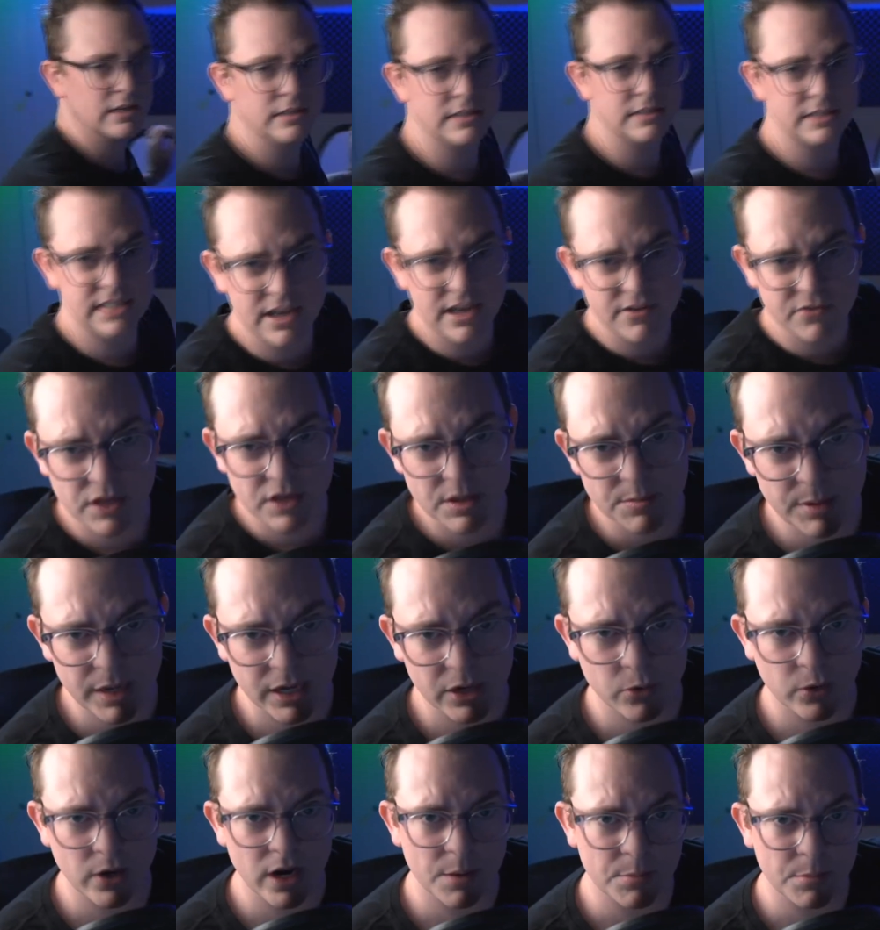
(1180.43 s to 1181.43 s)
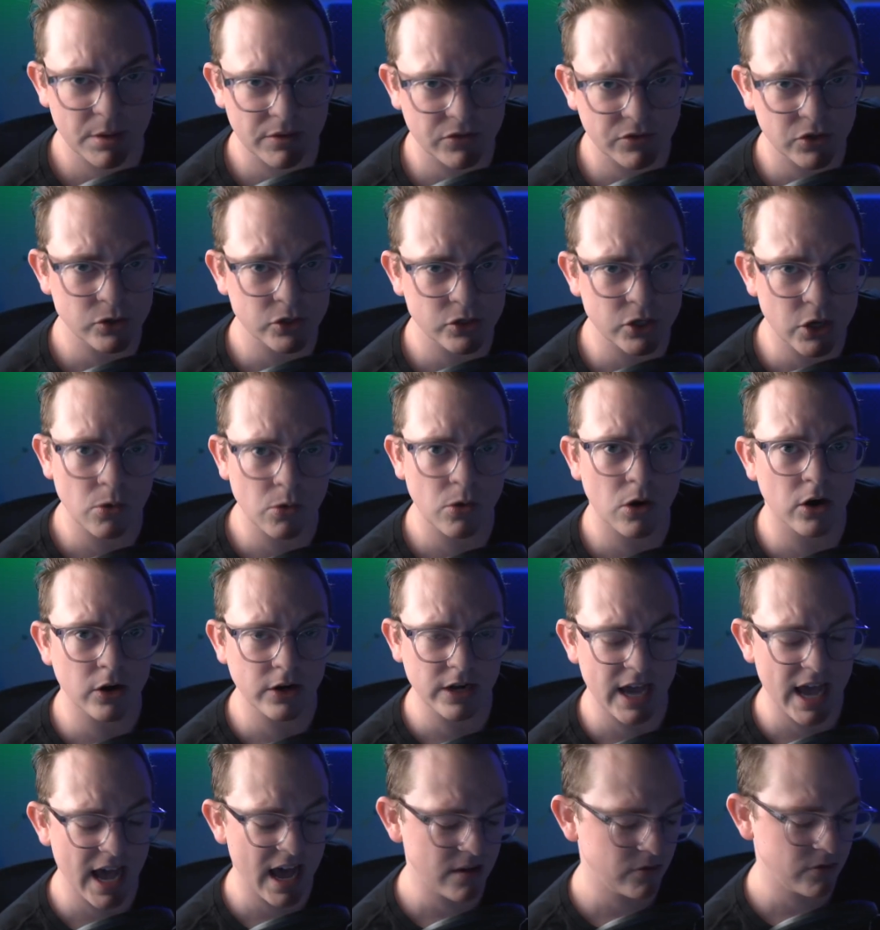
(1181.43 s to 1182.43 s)
Definitely pick one up if you don't already
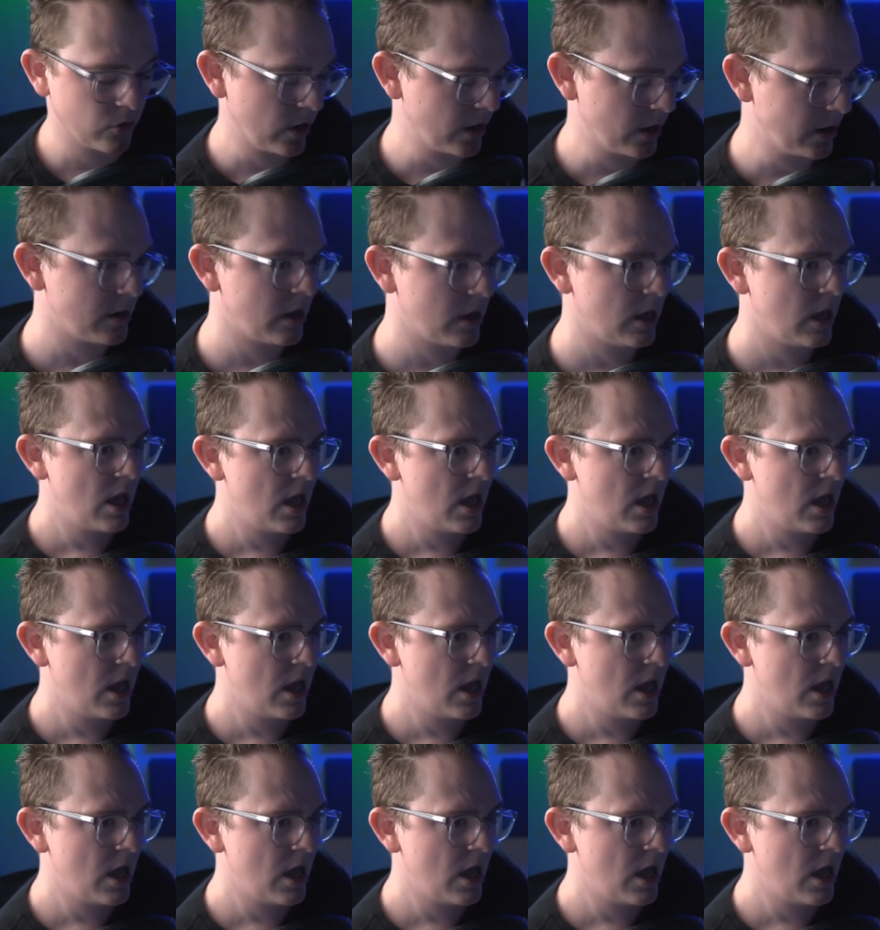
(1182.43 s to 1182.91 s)
have one.